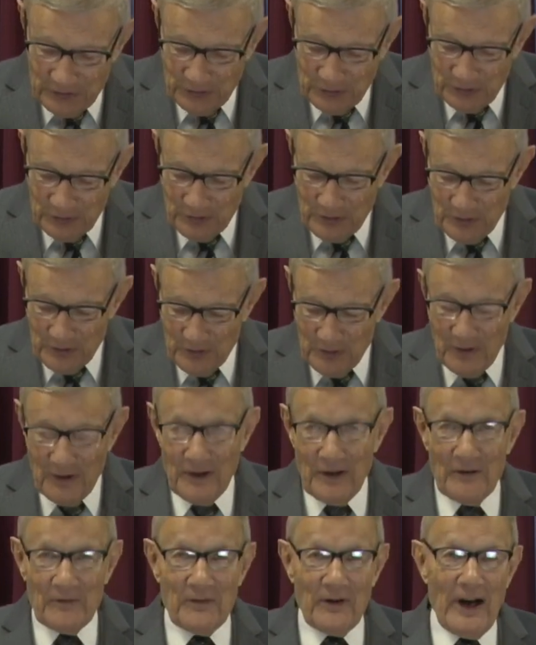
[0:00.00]
as you do
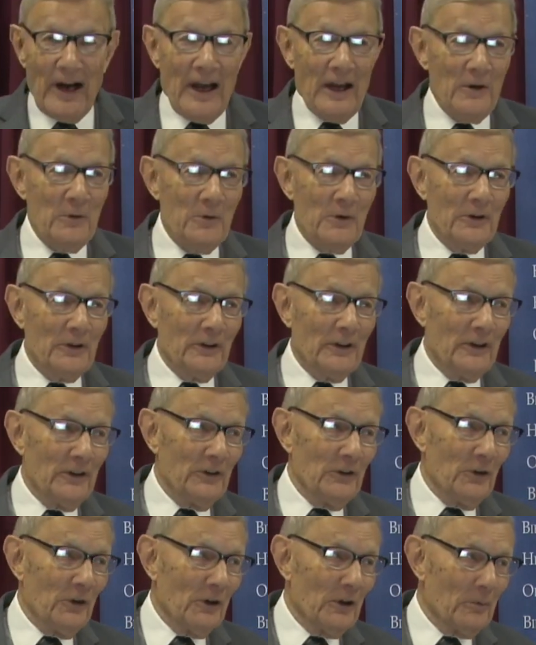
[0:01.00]
if I were
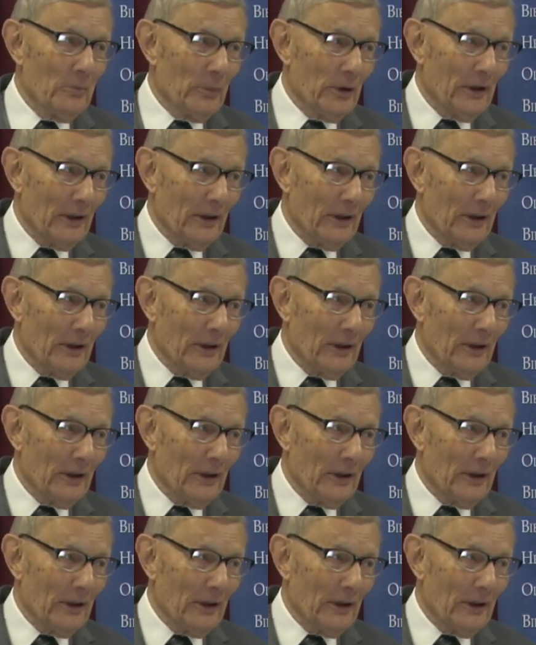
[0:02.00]
in your